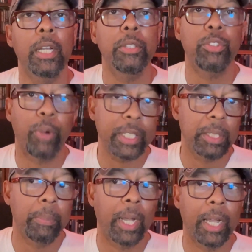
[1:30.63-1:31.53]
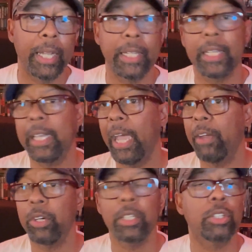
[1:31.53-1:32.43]
directed by
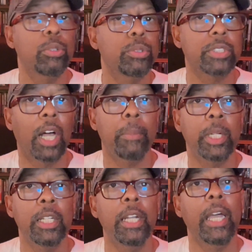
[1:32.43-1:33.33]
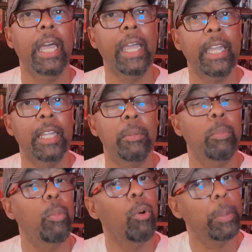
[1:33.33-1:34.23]
Karen Kusama and,
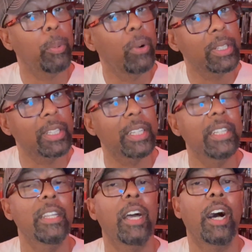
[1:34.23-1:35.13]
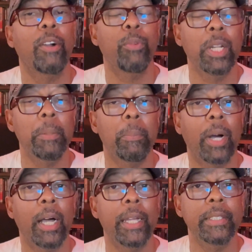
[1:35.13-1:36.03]
more importantly, written
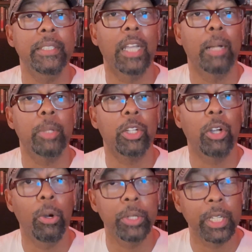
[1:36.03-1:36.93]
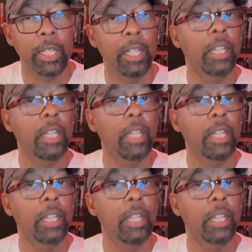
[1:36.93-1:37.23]
by Diablo Cody,